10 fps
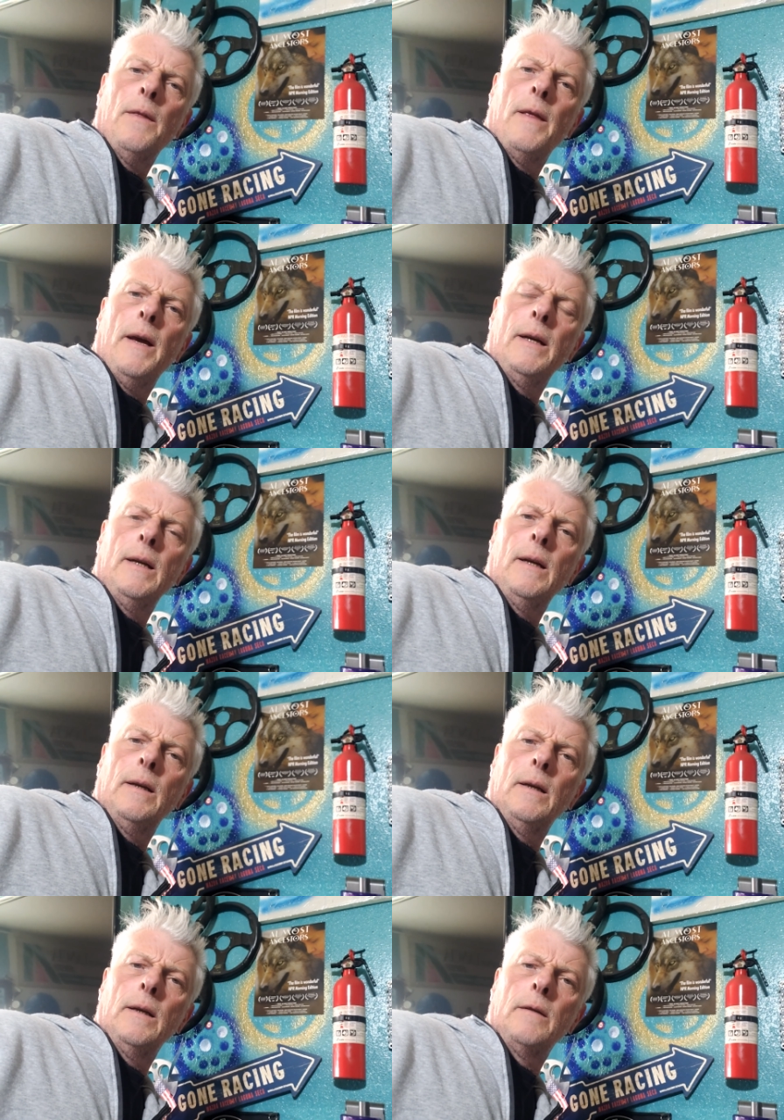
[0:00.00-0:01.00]
then,
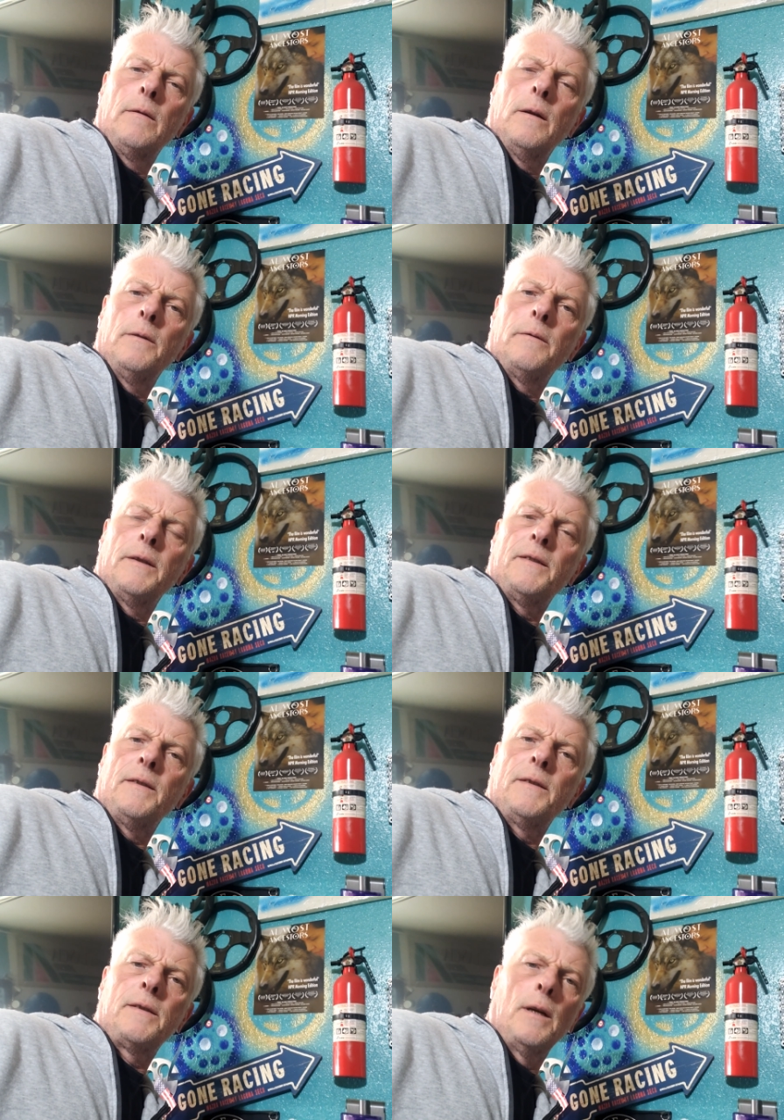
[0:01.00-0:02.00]
uh, God rest
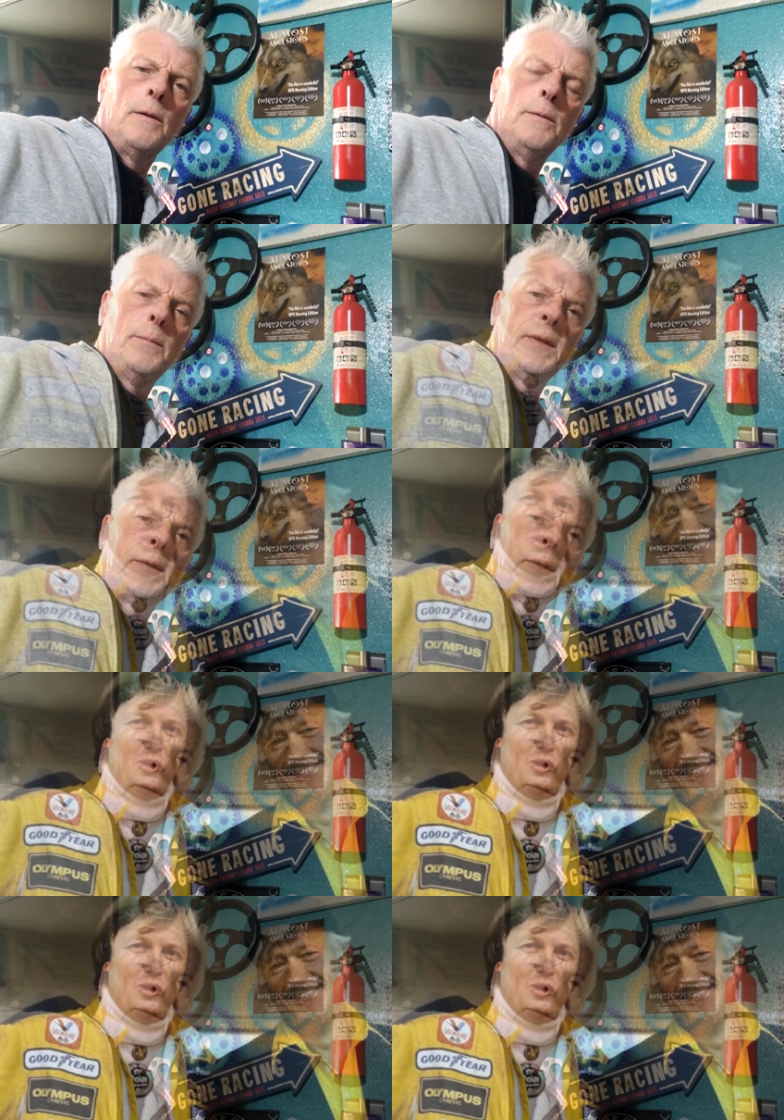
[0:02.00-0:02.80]
his soul, Mr.